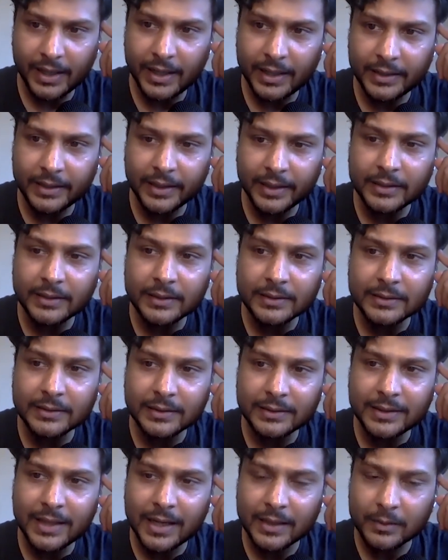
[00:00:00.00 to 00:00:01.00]
and I think
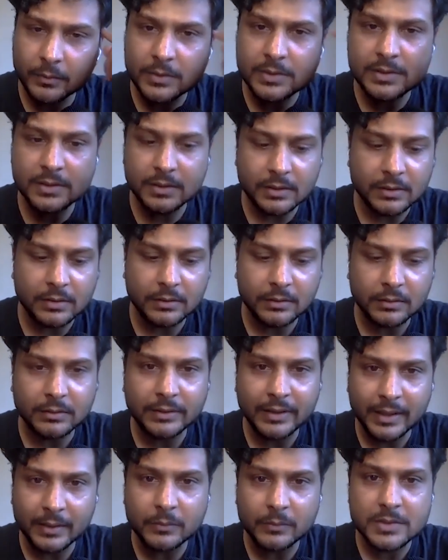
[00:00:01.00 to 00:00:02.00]
that that was the
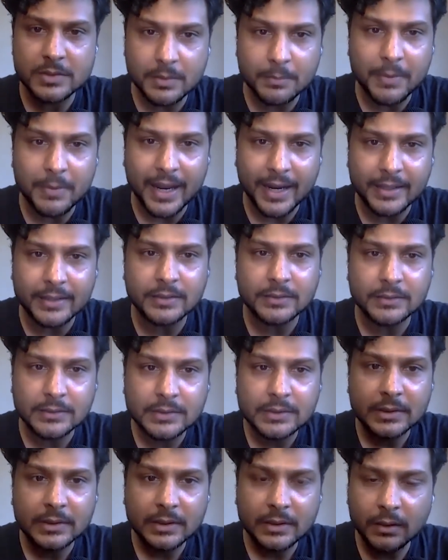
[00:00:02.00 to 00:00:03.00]
that was the bad
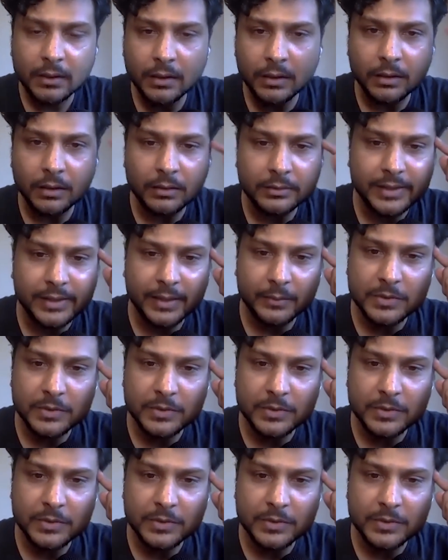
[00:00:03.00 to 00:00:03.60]
uh, yeah.